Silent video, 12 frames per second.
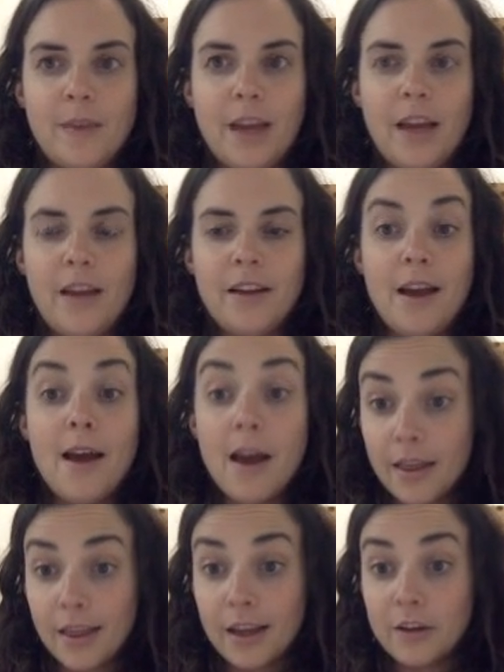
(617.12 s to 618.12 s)
Okay,
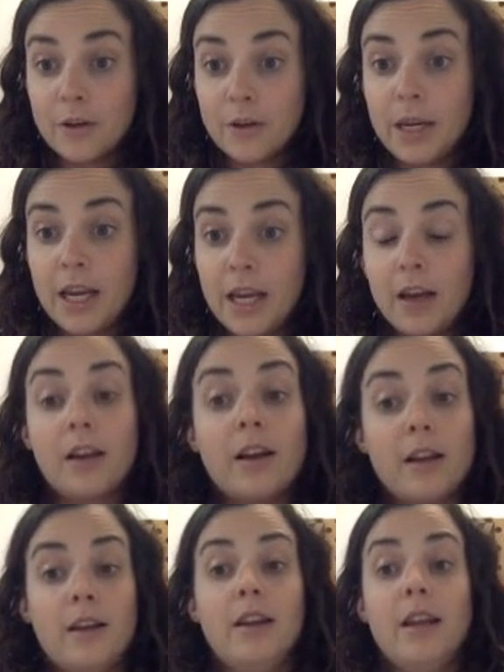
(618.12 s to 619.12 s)
and that should be it.
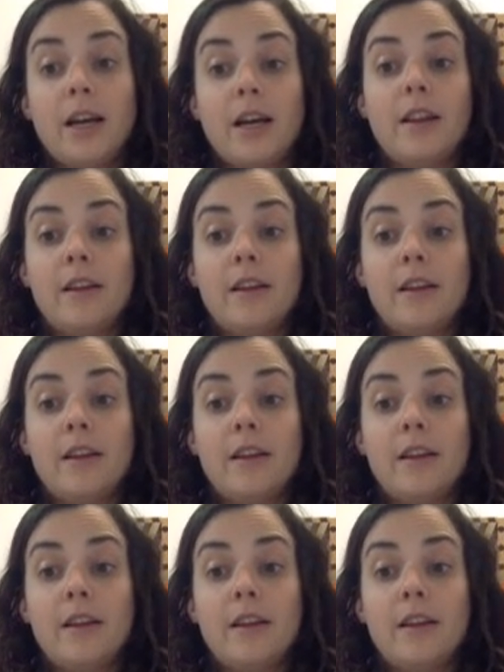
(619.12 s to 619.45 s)
Good luck on